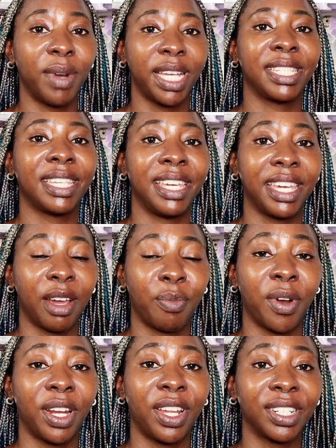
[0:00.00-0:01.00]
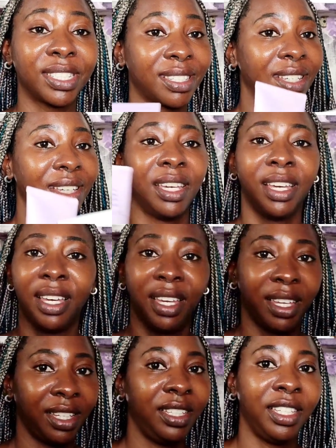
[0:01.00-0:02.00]
all my skincare products
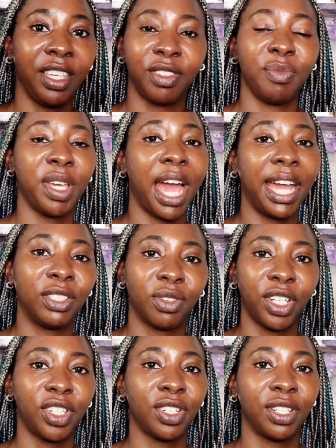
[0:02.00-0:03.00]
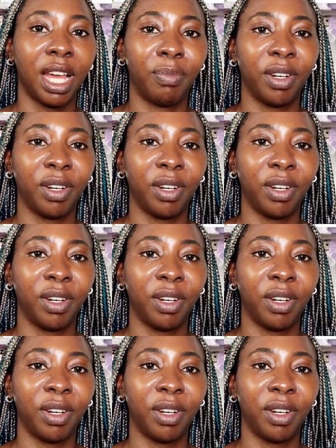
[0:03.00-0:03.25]
gives me hydration,